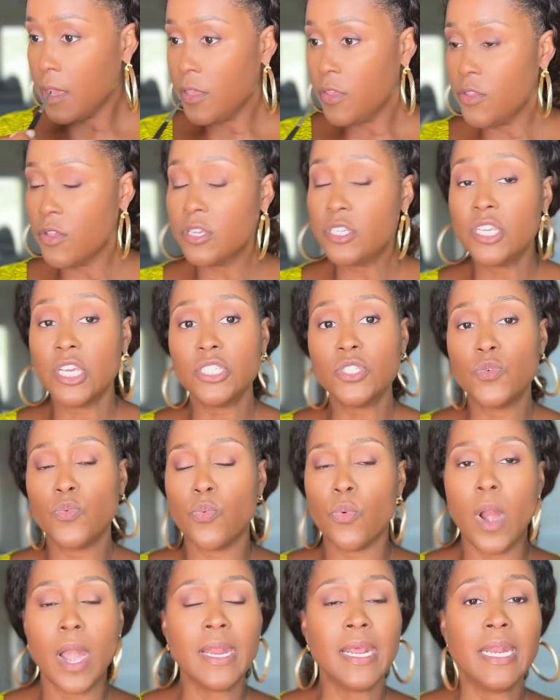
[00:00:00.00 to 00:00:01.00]
You're just
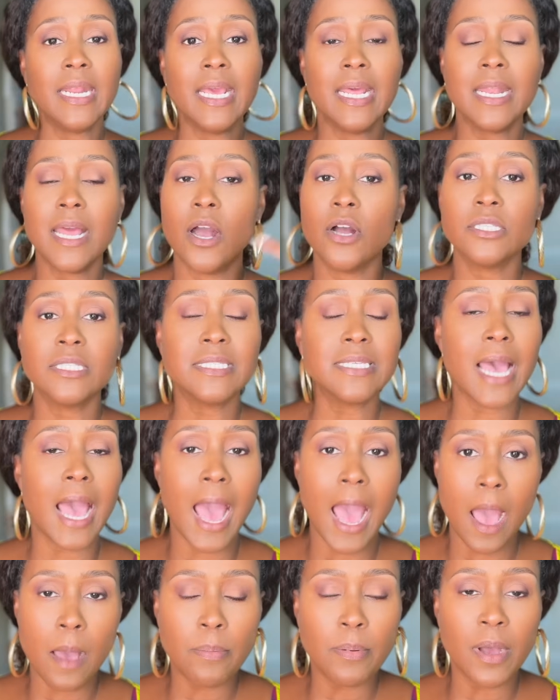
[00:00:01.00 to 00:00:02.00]
running it on
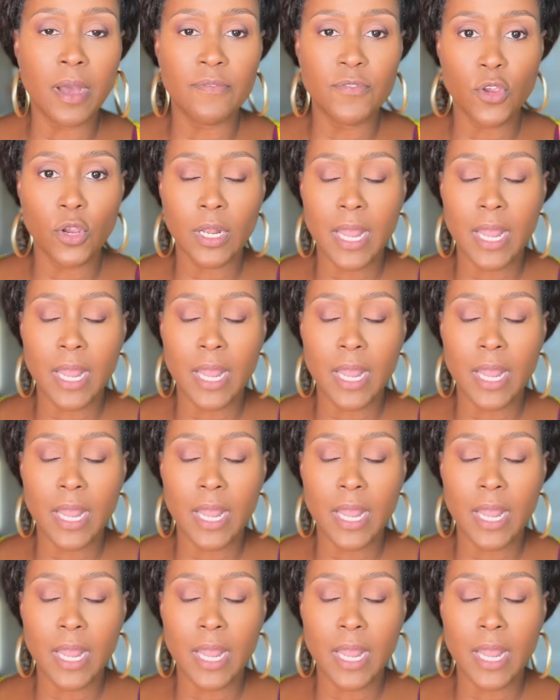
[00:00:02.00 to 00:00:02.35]
top of your